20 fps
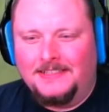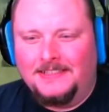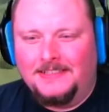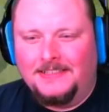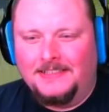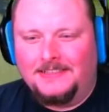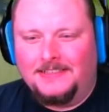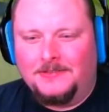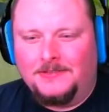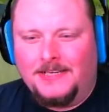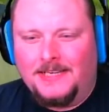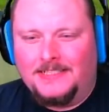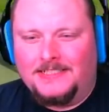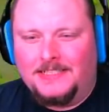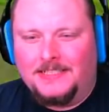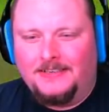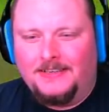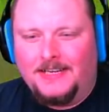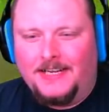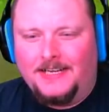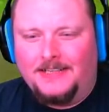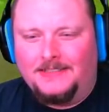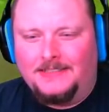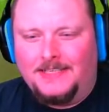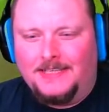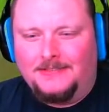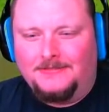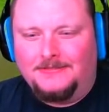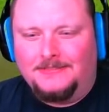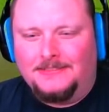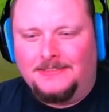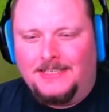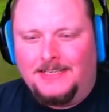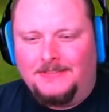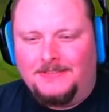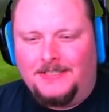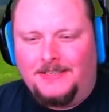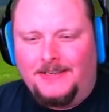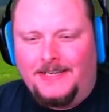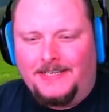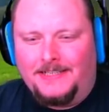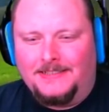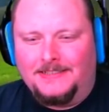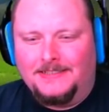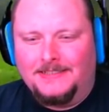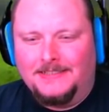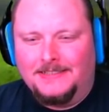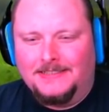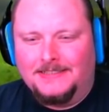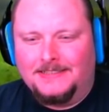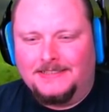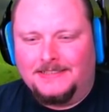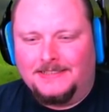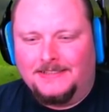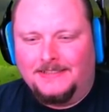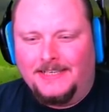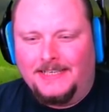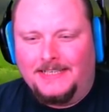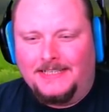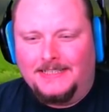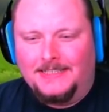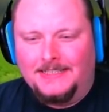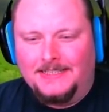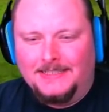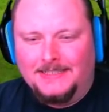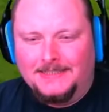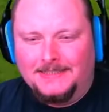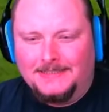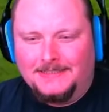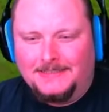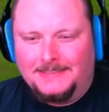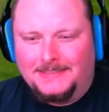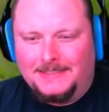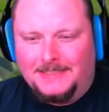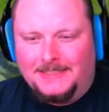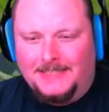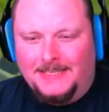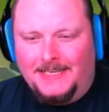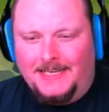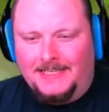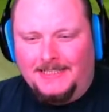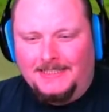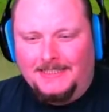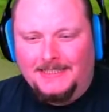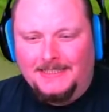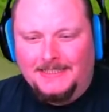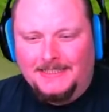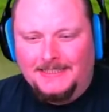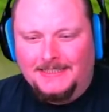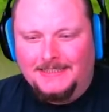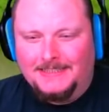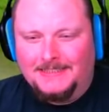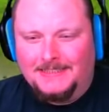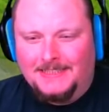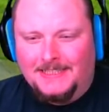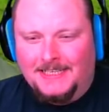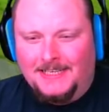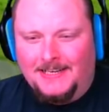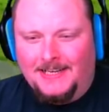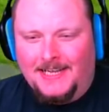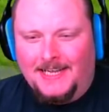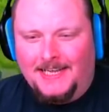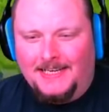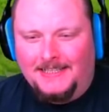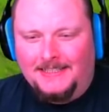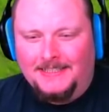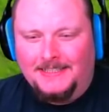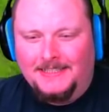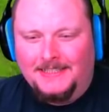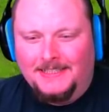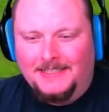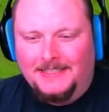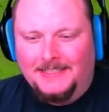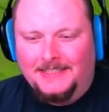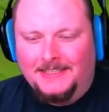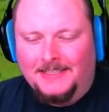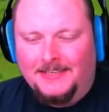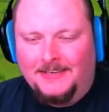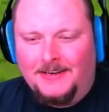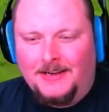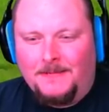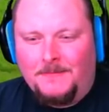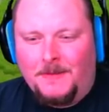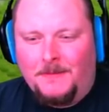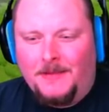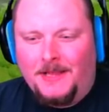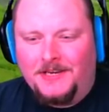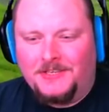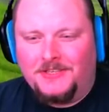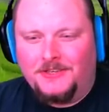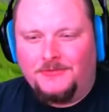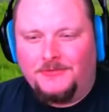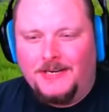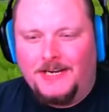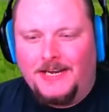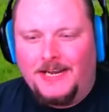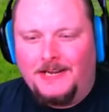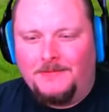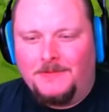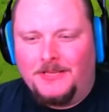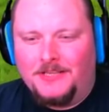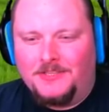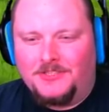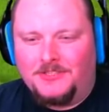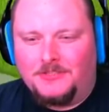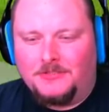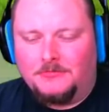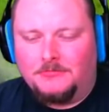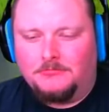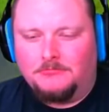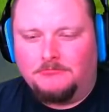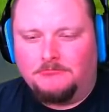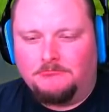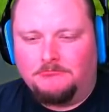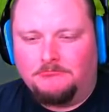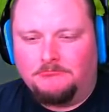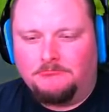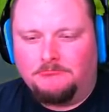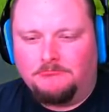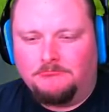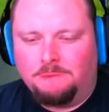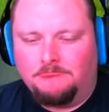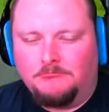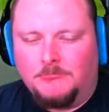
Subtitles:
Don't high center again. No, do it. Do it. Do it. Do it. All right, maybe I should rename this the